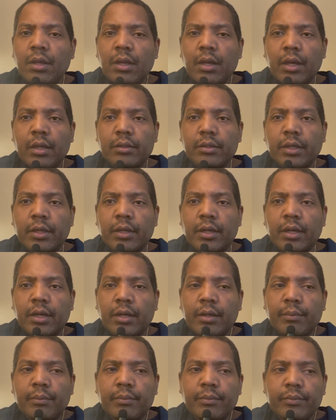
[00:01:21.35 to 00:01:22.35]
And then
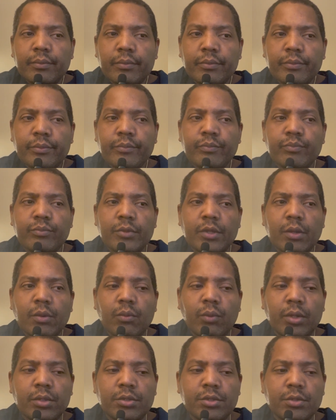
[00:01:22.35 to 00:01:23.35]

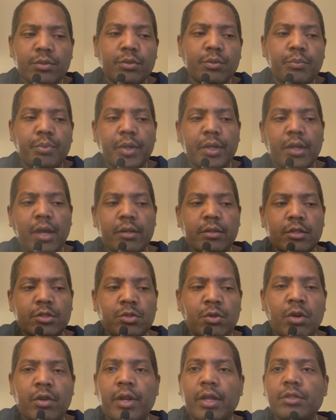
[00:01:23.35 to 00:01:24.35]
once you pick out the
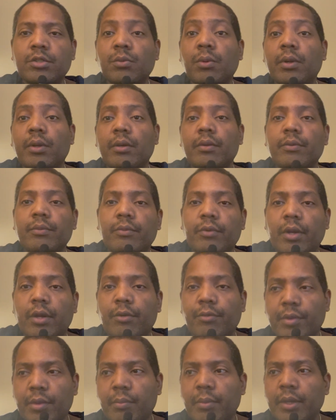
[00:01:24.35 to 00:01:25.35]
song that you want to
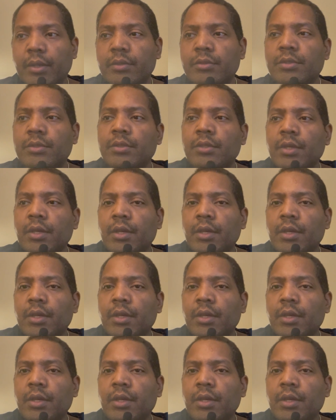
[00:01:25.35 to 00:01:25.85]
remix,